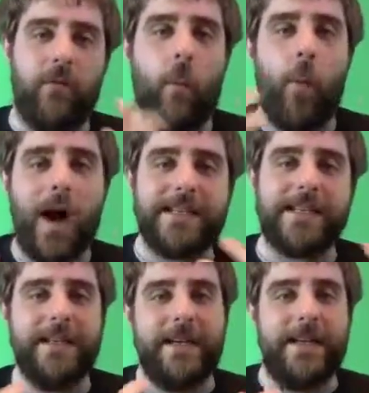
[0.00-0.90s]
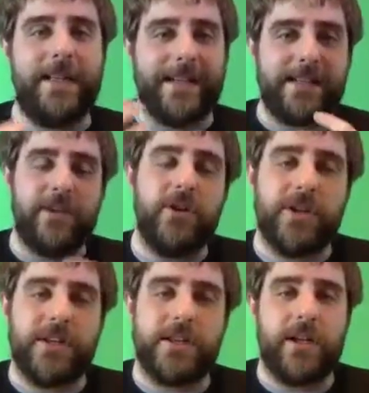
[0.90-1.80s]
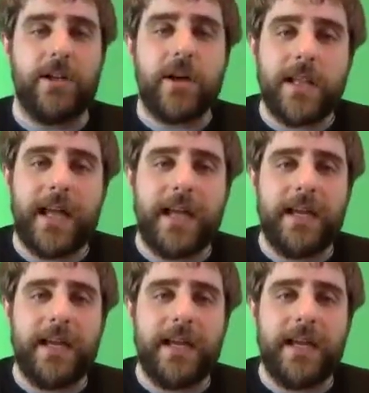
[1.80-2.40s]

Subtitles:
what that solution is going to look like.